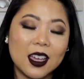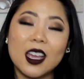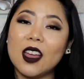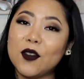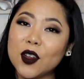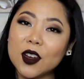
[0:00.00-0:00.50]

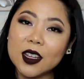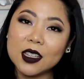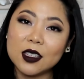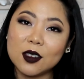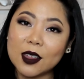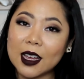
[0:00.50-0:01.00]
If you're
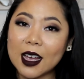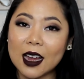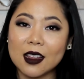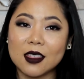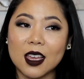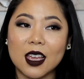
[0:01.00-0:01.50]
into that
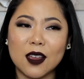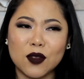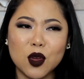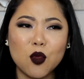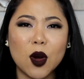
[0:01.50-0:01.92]
kind of thing, if you